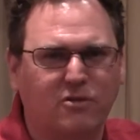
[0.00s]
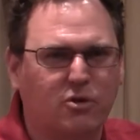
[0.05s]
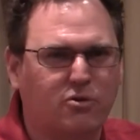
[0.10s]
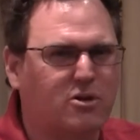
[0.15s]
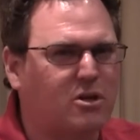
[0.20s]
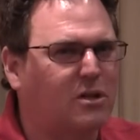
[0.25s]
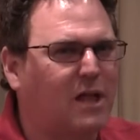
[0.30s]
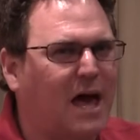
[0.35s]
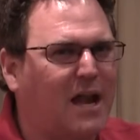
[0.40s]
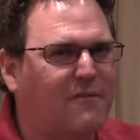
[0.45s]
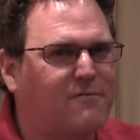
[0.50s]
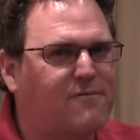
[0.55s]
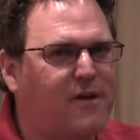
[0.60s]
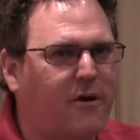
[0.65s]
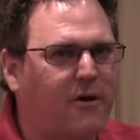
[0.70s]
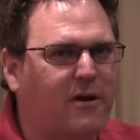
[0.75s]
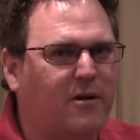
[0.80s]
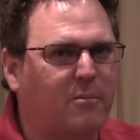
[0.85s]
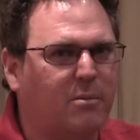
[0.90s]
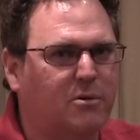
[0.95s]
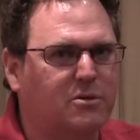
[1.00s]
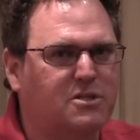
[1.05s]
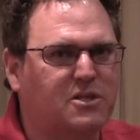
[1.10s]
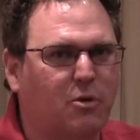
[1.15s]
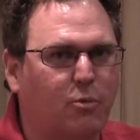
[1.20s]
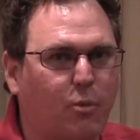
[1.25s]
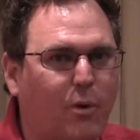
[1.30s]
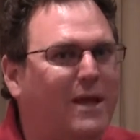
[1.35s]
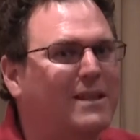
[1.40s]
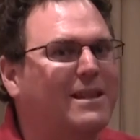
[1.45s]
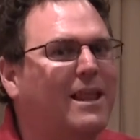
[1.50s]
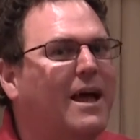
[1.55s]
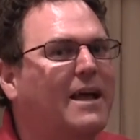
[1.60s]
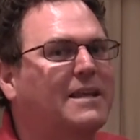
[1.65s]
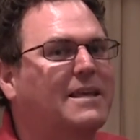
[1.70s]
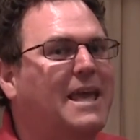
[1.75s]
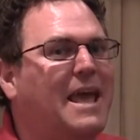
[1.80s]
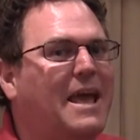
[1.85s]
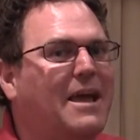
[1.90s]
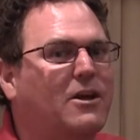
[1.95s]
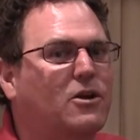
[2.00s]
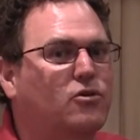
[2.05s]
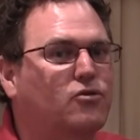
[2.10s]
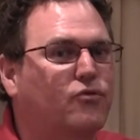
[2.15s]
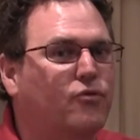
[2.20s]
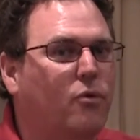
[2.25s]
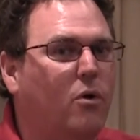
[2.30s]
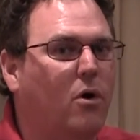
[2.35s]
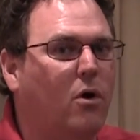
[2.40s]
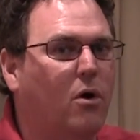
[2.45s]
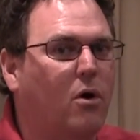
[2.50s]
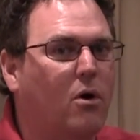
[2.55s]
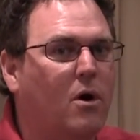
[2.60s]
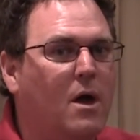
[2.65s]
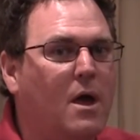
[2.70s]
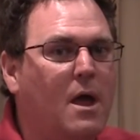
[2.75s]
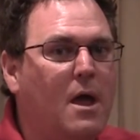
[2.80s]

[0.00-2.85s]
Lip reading: there's a lot of variables that RedLine can't control.